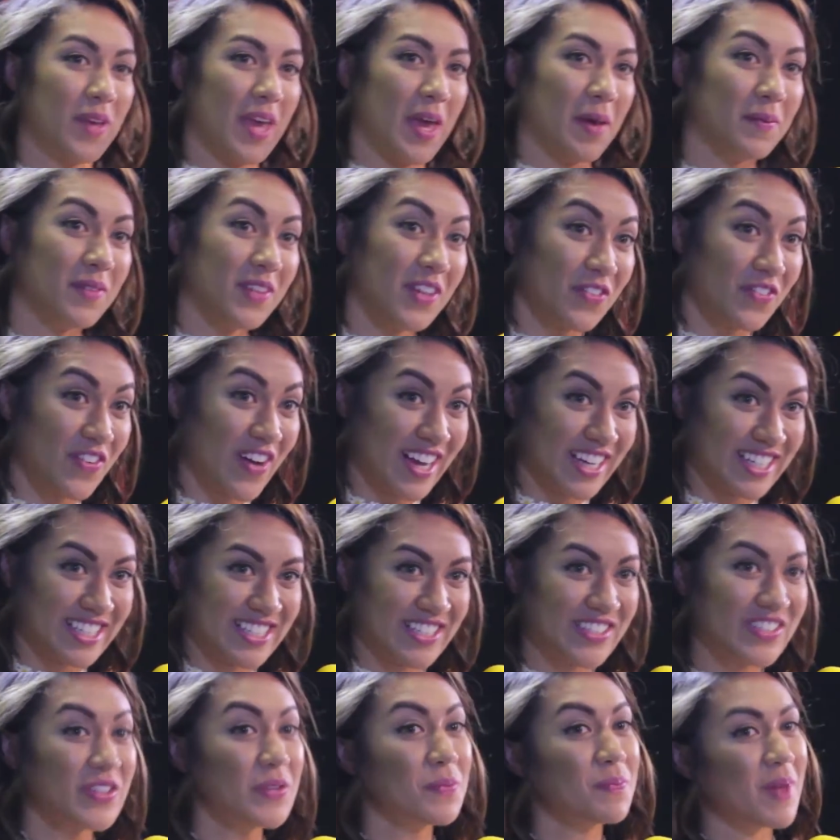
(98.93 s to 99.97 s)
able to find
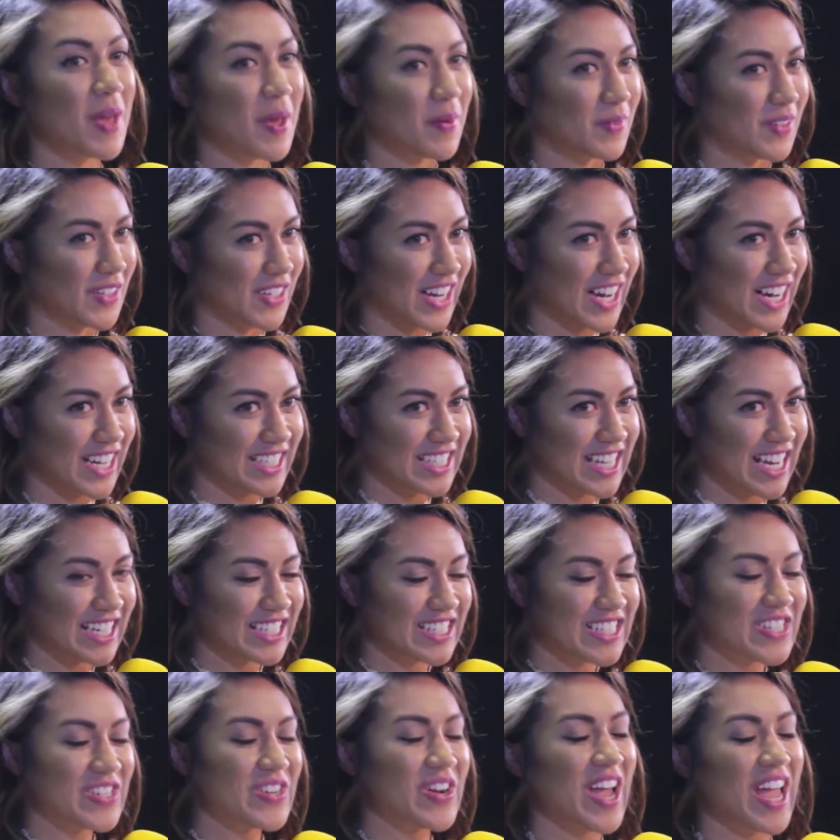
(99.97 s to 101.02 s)
you, be able to contact
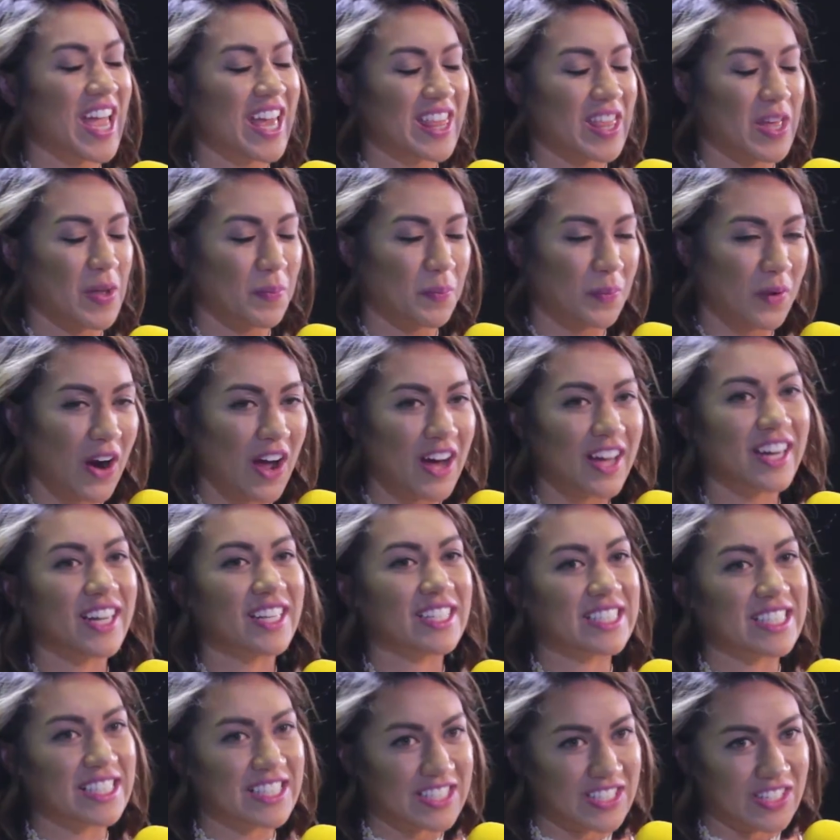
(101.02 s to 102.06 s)
you, and then
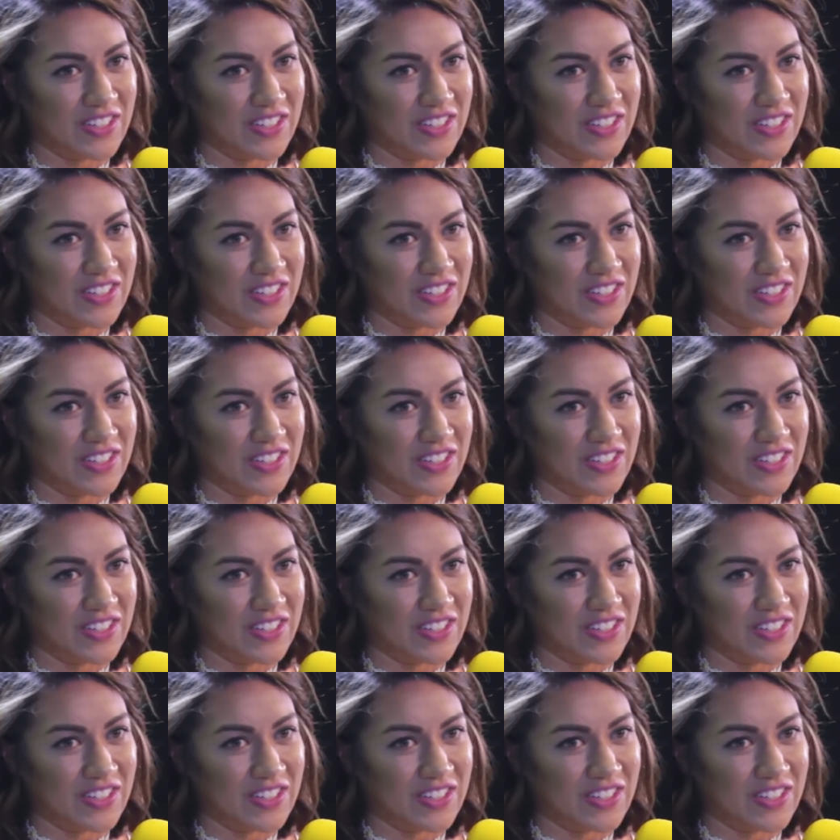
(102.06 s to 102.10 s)
products and